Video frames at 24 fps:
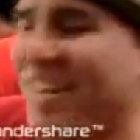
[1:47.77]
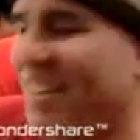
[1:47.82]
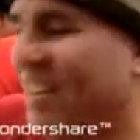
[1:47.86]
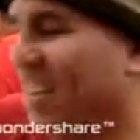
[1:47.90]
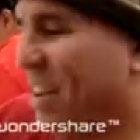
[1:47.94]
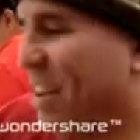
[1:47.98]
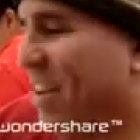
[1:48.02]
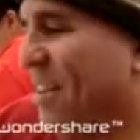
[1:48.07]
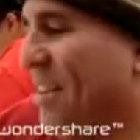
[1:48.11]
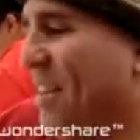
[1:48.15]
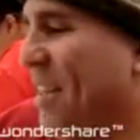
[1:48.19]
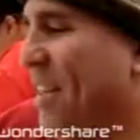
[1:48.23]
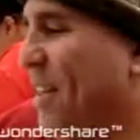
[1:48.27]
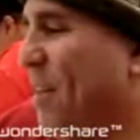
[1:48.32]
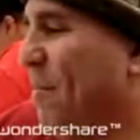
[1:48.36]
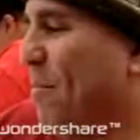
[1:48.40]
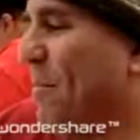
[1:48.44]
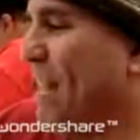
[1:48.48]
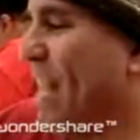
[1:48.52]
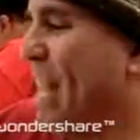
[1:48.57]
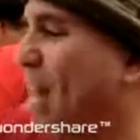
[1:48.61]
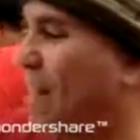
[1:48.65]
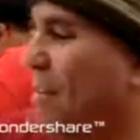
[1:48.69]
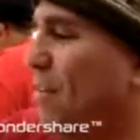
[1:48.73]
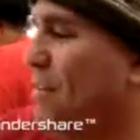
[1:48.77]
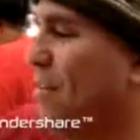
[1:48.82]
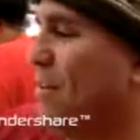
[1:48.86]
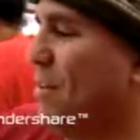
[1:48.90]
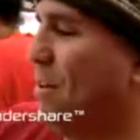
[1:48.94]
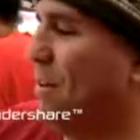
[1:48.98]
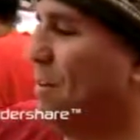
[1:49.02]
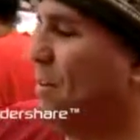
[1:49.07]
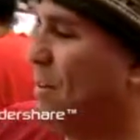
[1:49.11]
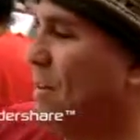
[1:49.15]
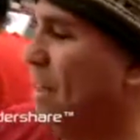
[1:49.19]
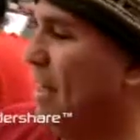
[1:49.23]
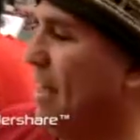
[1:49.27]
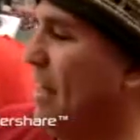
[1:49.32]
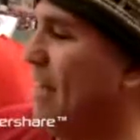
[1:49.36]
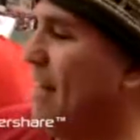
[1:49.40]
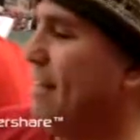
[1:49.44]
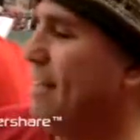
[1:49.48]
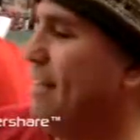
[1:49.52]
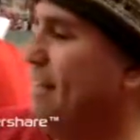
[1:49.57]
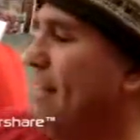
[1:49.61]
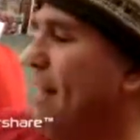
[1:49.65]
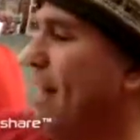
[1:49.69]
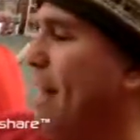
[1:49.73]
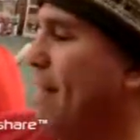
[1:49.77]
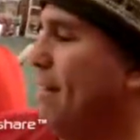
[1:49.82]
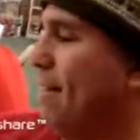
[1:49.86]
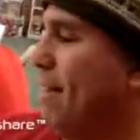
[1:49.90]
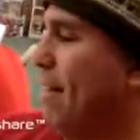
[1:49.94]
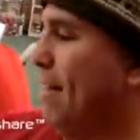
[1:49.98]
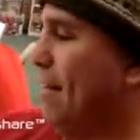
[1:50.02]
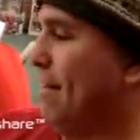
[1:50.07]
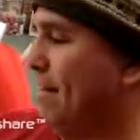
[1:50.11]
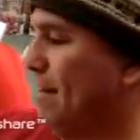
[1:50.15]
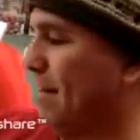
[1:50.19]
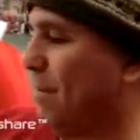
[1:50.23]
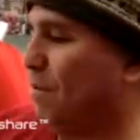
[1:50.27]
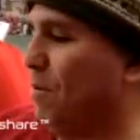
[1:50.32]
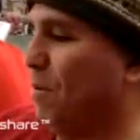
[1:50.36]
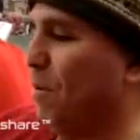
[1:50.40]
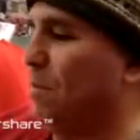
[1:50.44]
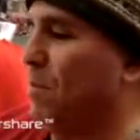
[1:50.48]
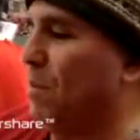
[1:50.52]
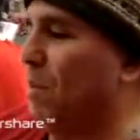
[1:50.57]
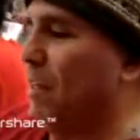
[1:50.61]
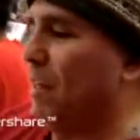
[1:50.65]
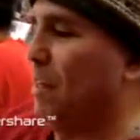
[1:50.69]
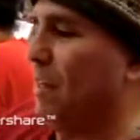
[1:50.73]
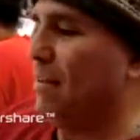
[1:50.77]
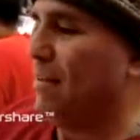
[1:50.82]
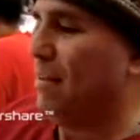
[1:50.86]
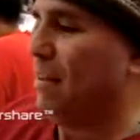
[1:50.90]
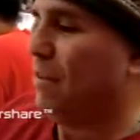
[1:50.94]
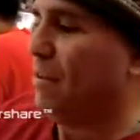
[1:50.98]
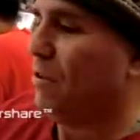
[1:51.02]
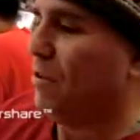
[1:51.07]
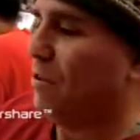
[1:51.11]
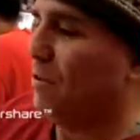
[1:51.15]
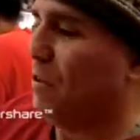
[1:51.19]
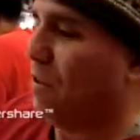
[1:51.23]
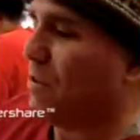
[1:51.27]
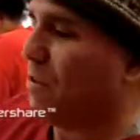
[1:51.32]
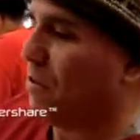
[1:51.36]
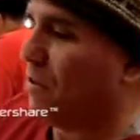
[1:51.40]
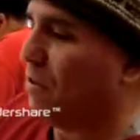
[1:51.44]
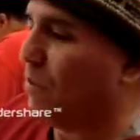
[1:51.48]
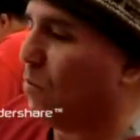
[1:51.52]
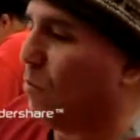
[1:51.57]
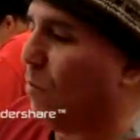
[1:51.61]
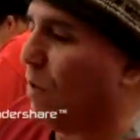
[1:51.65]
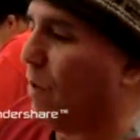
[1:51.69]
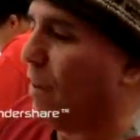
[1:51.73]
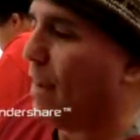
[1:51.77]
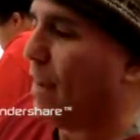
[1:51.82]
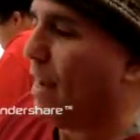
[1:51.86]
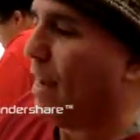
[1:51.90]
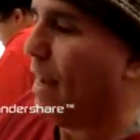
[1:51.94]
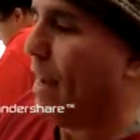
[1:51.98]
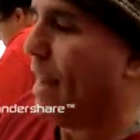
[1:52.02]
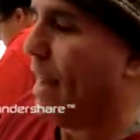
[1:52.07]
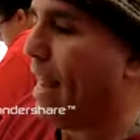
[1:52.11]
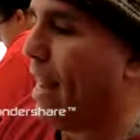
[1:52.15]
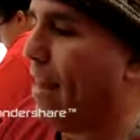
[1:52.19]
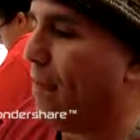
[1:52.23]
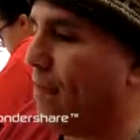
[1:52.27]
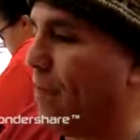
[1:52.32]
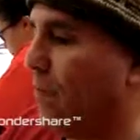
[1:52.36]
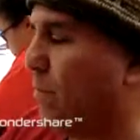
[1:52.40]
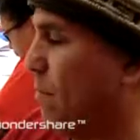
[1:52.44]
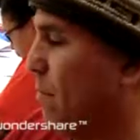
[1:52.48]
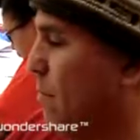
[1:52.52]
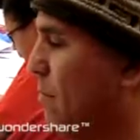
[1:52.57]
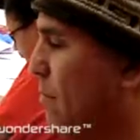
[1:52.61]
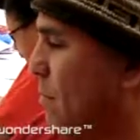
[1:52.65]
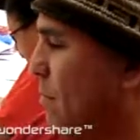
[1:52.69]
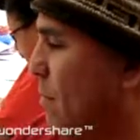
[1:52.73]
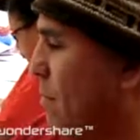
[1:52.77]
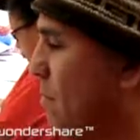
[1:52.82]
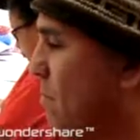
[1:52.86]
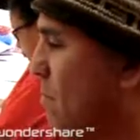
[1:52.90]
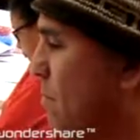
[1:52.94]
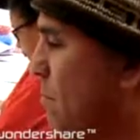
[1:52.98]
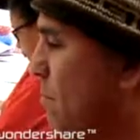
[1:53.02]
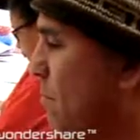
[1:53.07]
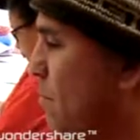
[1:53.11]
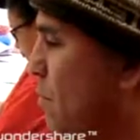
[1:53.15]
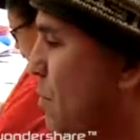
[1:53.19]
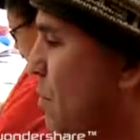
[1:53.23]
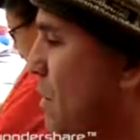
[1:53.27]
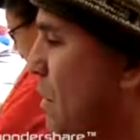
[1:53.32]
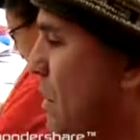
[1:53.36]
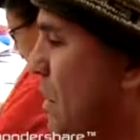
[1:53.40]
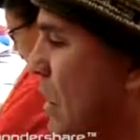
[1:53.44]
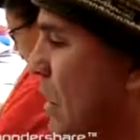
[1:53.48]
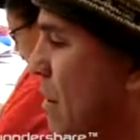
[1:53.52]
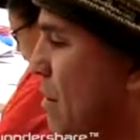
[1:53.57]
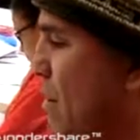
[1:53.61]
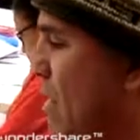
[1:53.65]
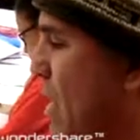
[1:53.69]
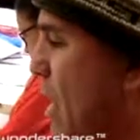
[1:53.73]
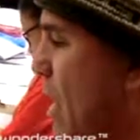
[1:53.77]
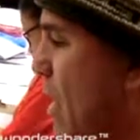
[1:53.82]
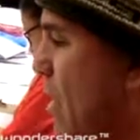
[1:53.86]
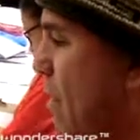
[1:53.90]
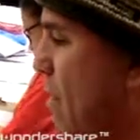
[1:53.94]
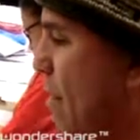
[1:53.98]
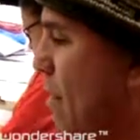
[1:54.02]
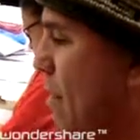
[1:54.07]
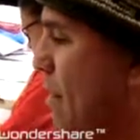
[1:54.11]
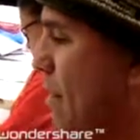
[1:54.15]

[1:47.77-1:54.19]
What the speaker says: Is hunting him down. So I thought this would be, since this is one I haven't put in yet,